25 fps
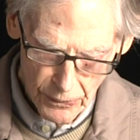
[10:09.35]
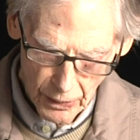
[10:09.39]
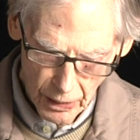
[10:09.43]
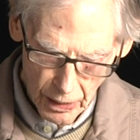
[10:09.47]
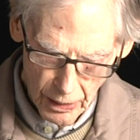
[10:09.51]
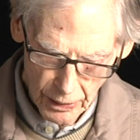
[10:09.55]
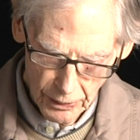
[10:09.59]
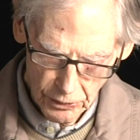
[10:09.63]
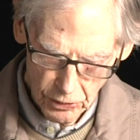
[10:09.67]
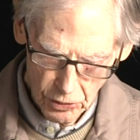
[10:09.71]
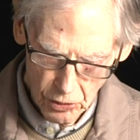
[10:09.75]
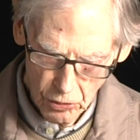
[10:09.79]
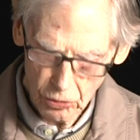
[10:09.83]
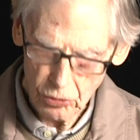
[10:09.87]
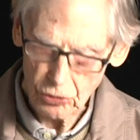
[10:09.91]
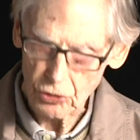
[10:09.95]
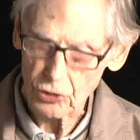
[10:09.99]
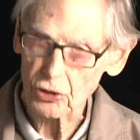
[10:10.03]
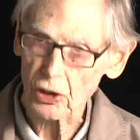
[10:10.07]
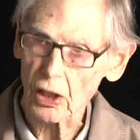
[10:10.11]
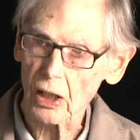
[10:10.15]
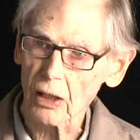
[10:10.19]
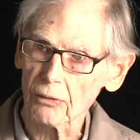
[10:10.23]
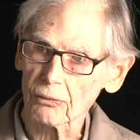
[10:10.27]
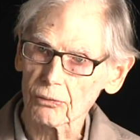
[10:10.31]
I know
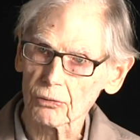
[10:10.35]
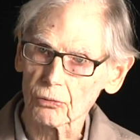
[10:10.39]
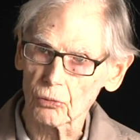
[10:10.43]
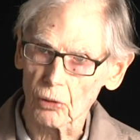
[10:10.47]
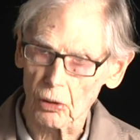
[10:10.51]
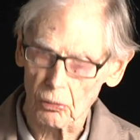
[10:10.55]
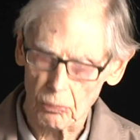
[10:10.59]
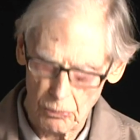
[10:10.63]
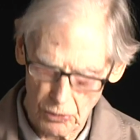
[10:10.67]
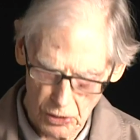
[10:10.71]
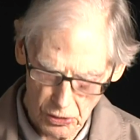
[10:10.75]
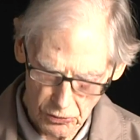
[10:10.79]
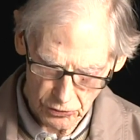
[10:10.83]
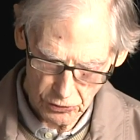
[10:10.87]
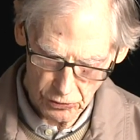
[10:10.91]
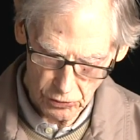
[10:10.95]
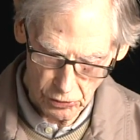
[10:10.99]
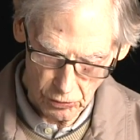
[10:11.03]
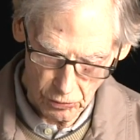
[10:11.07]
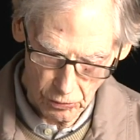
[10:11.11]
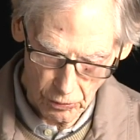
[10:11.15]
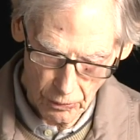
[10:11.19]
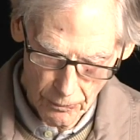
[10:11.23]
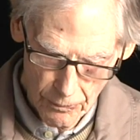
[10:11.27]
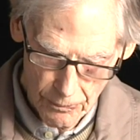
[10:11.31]
Jeff will miss
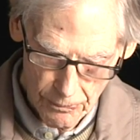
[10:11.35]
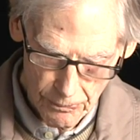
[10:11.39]
you.